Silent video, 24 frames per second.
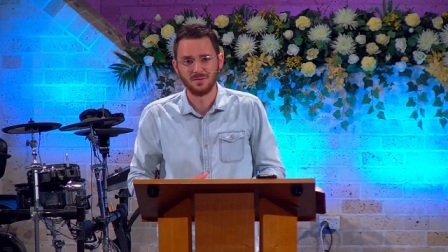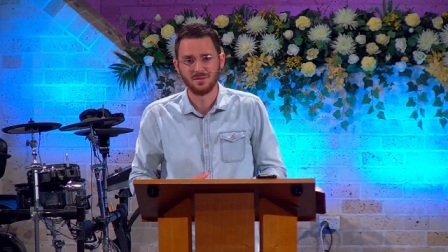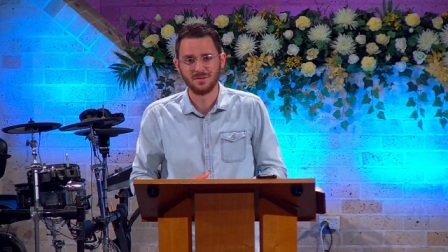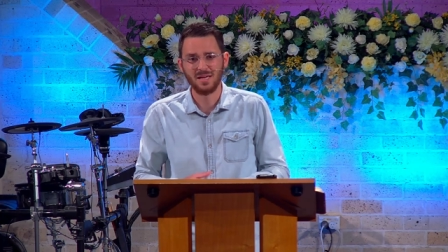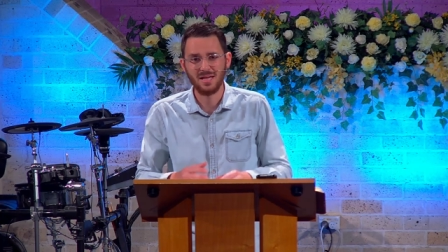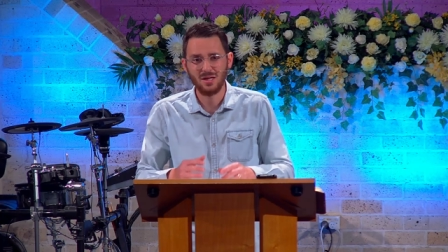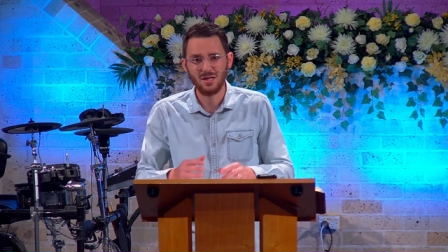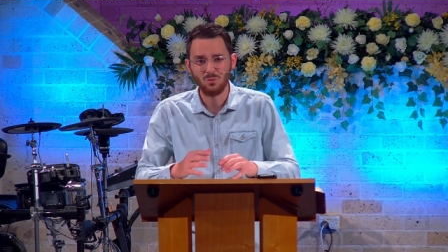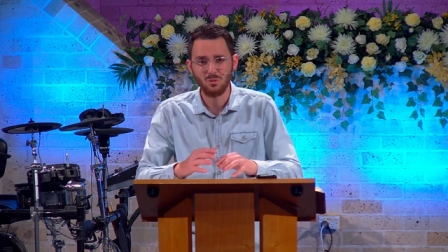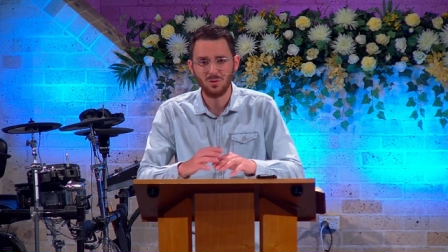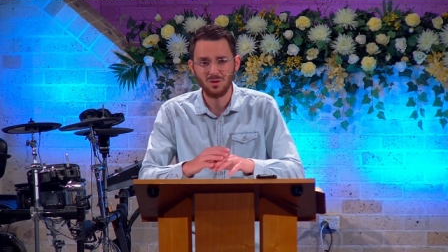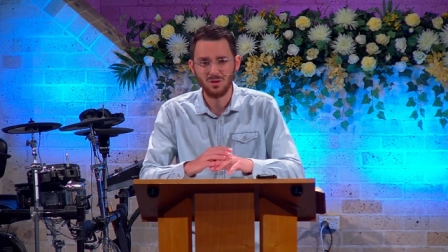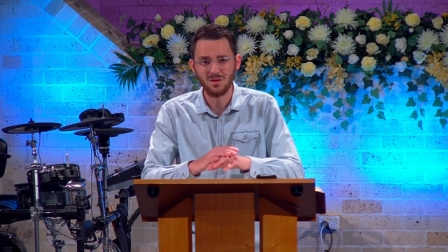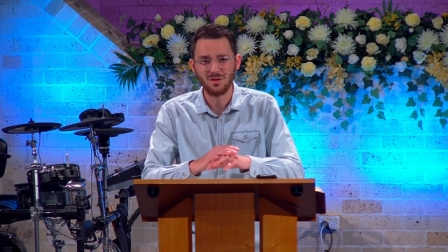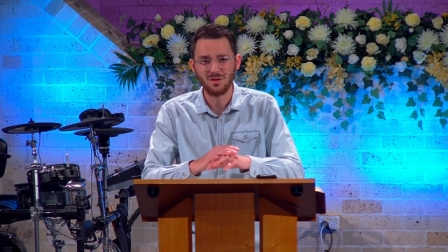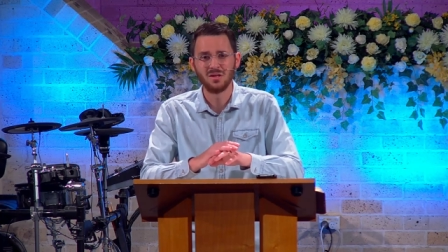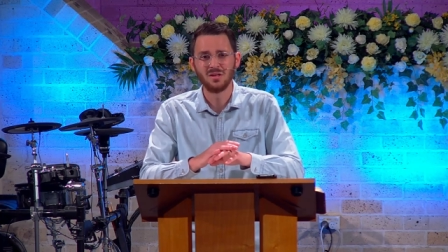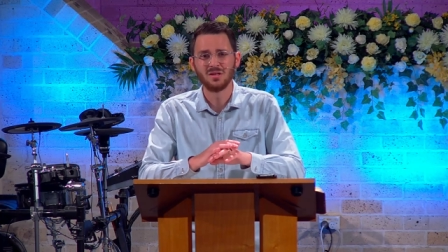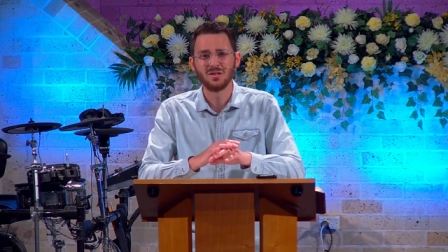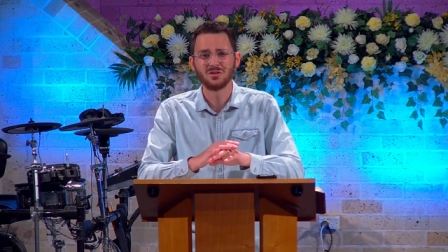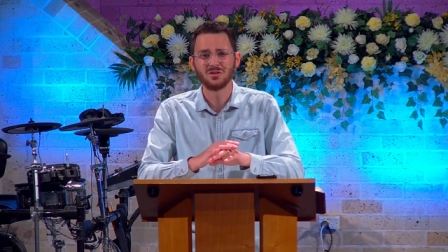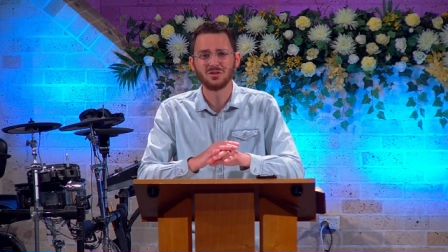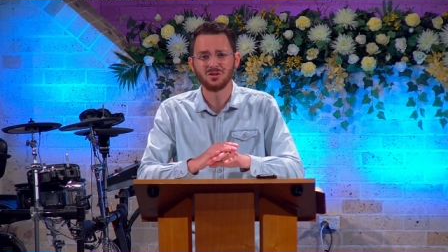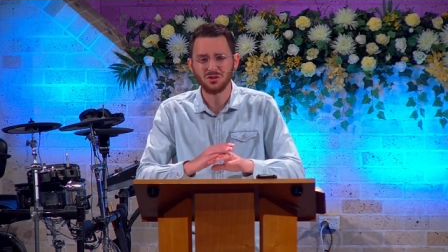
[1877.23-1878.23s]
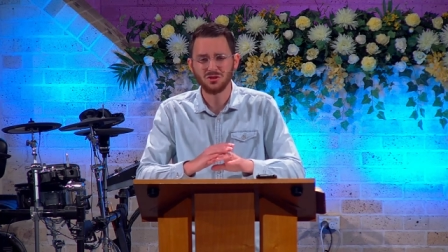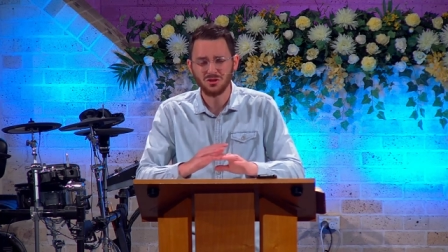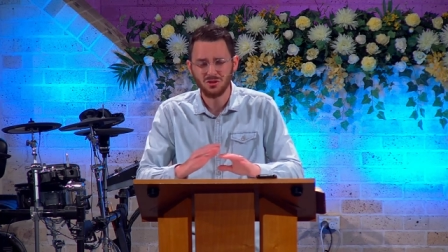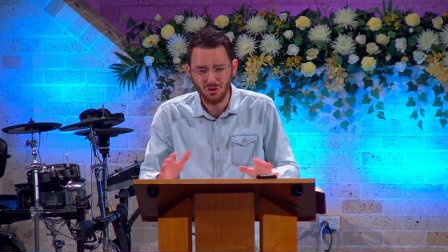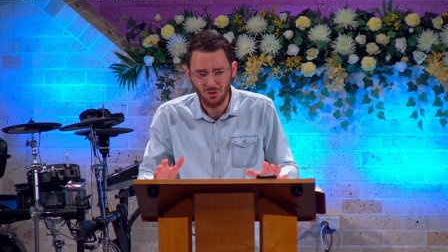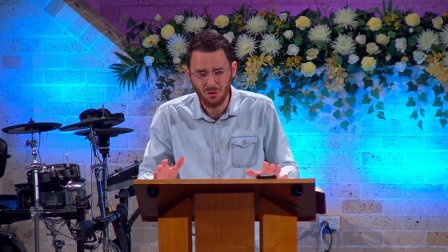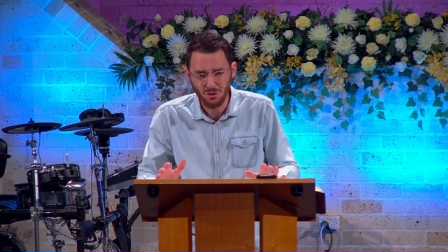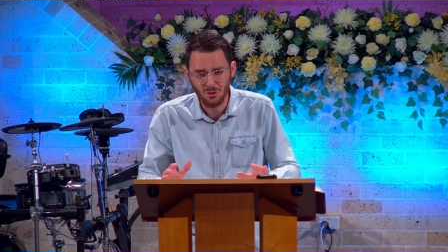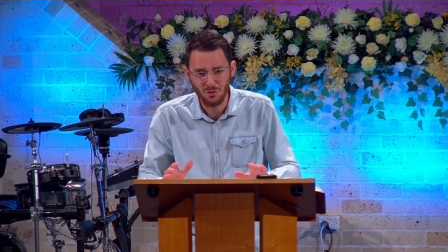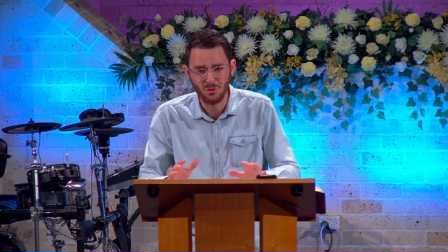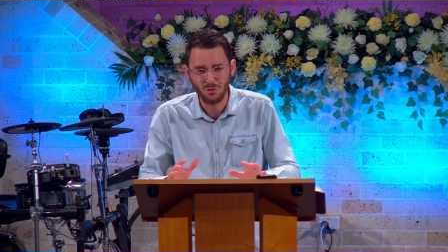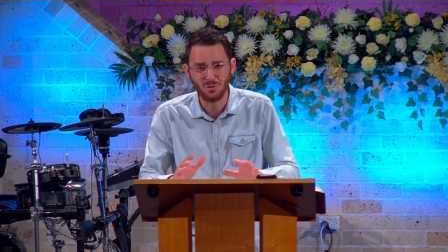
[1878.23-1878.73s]
They were
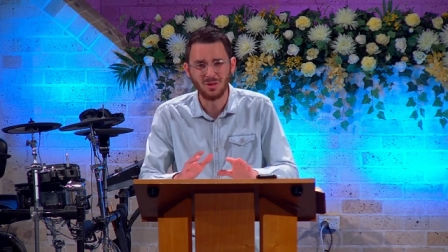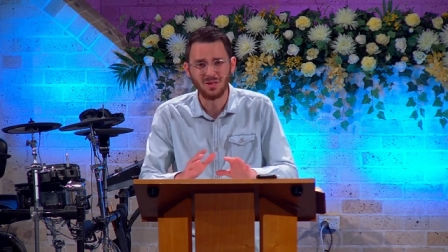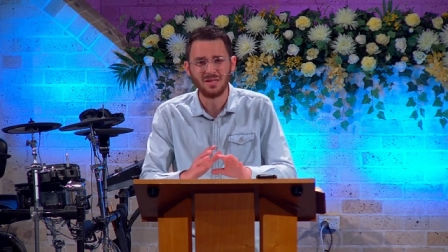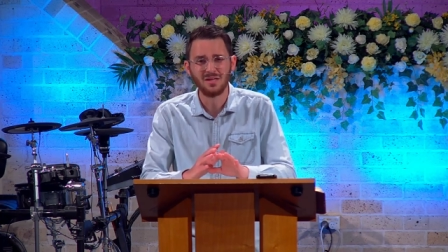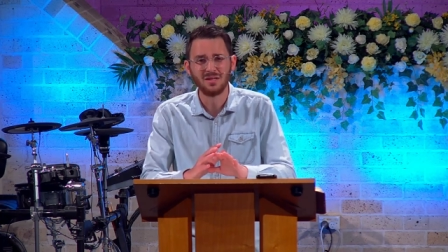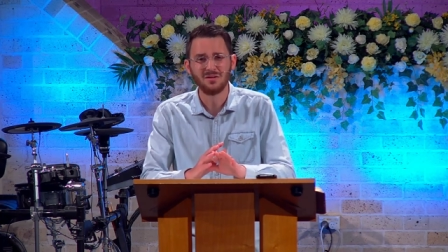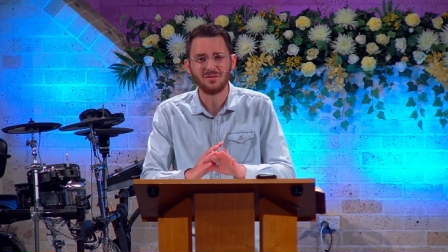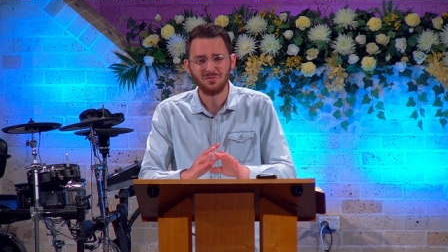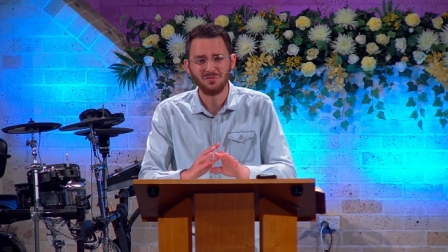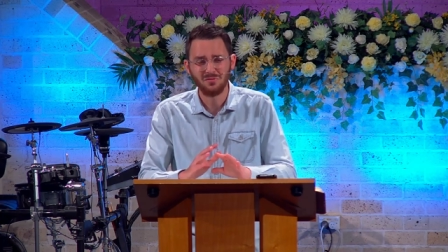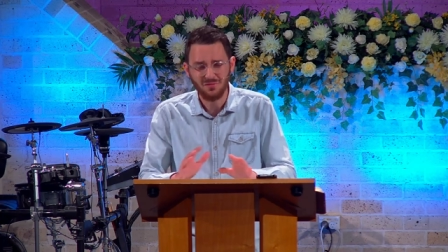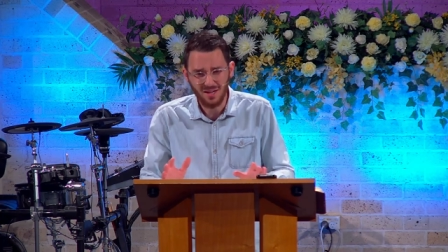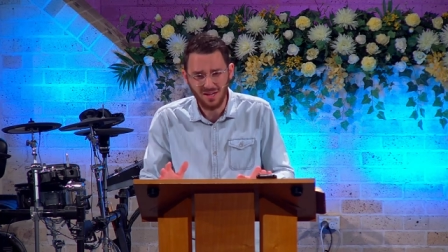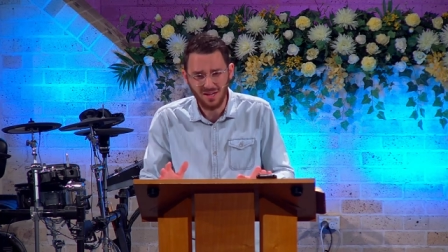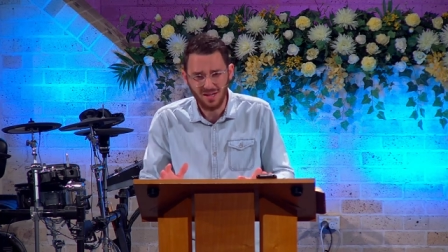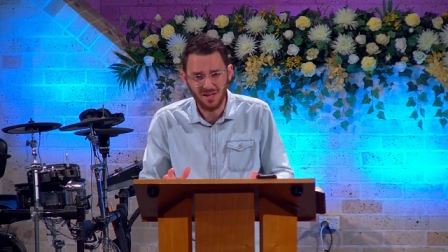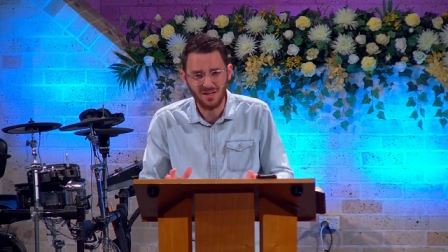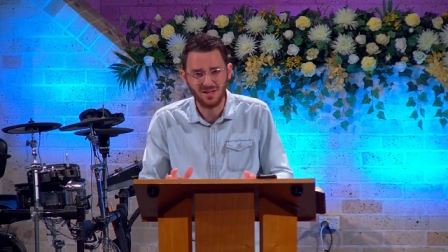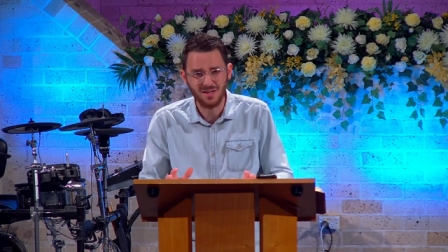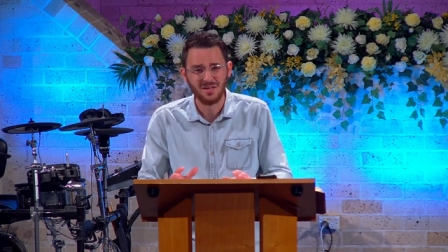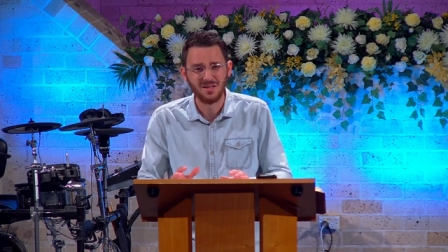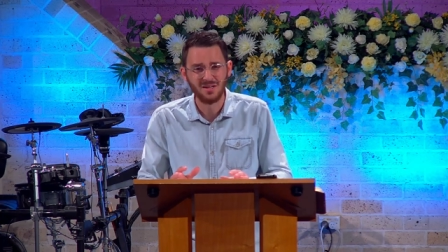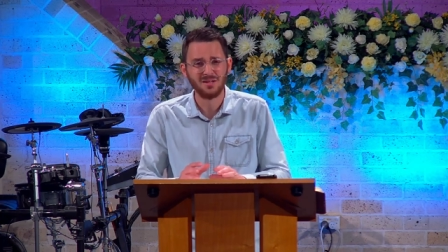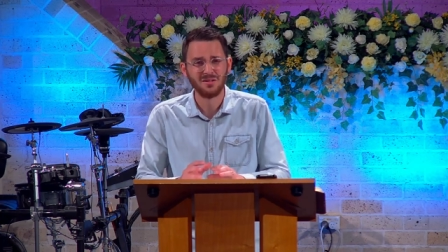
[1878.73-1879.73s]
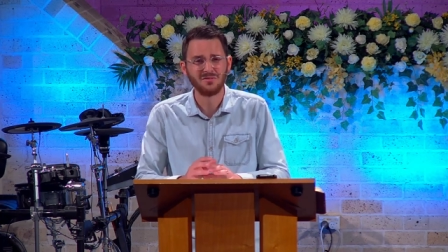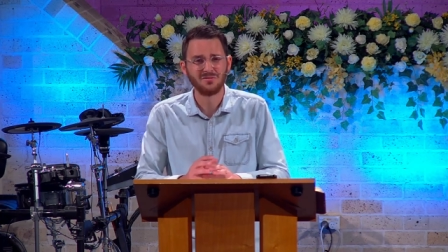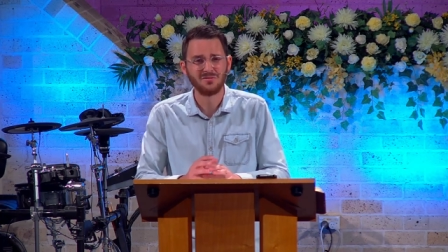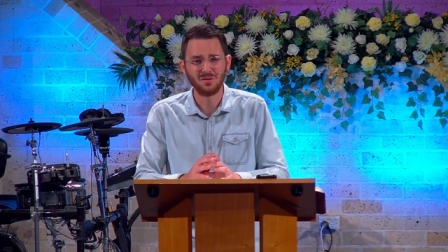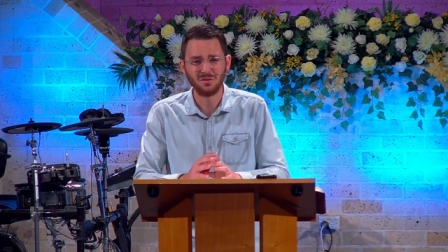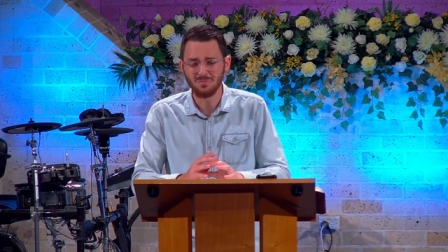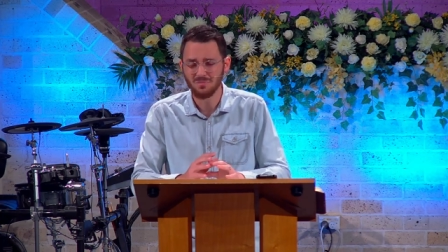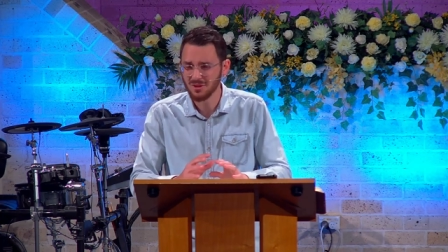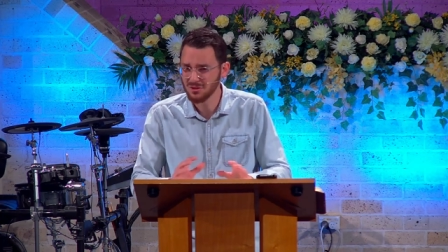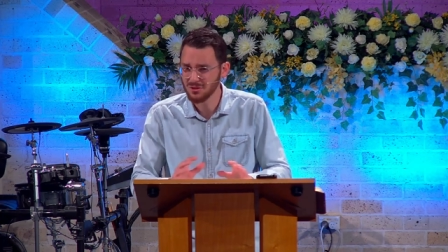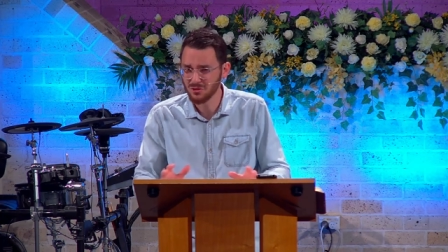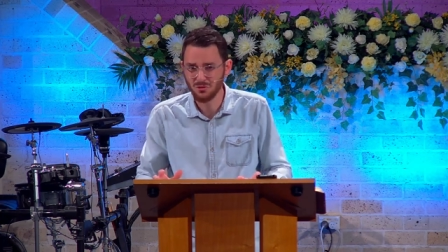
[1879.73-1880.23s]
so far
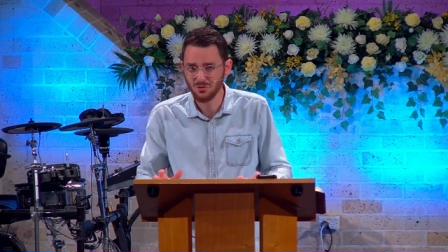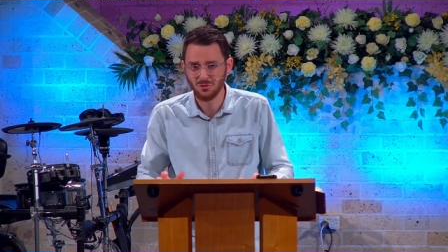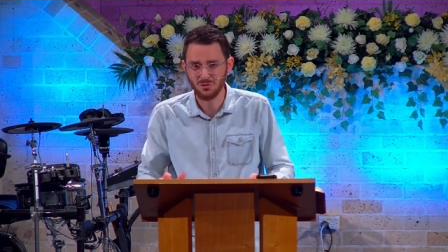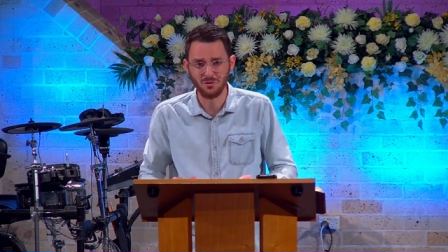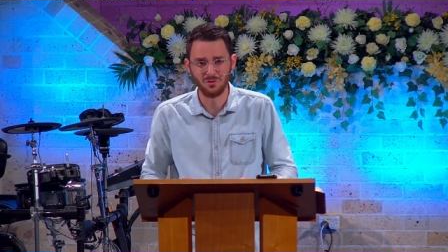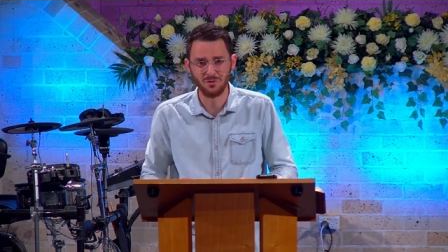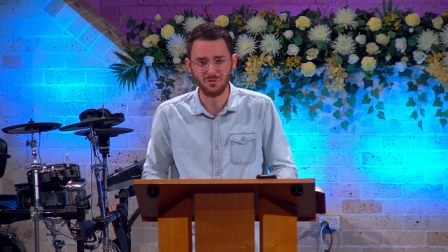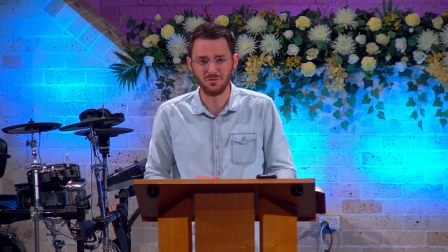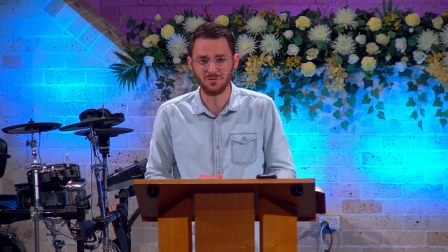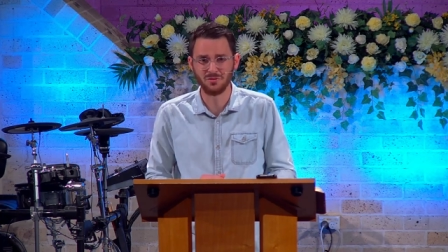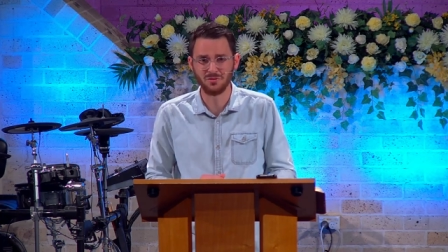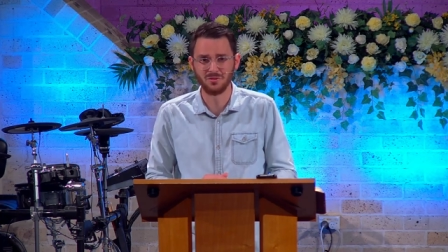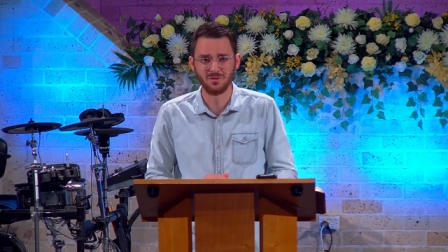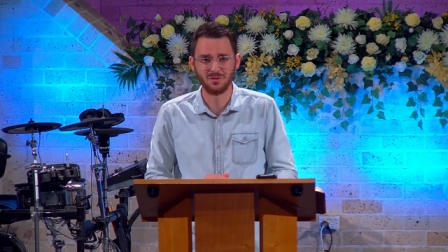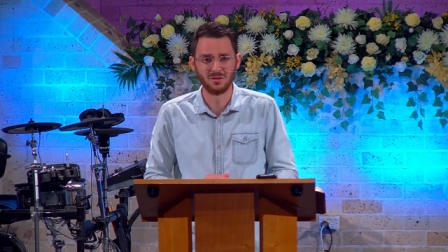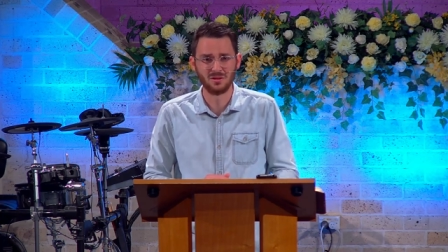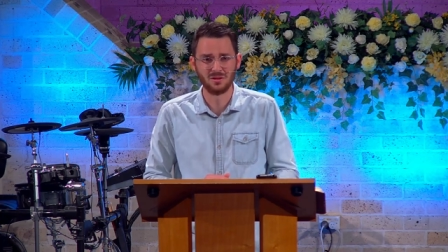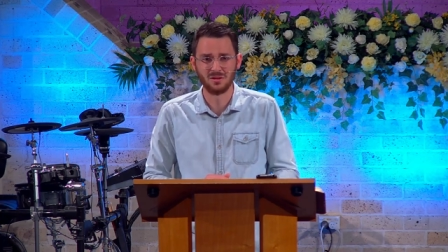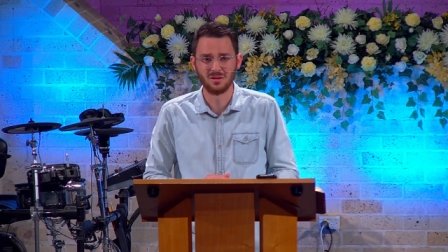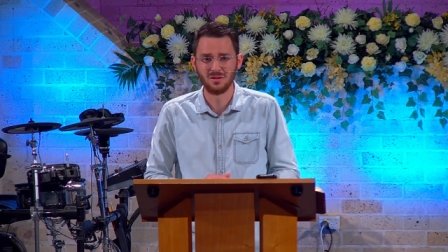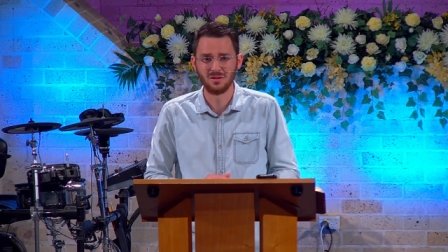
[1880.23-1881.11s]
from the truth.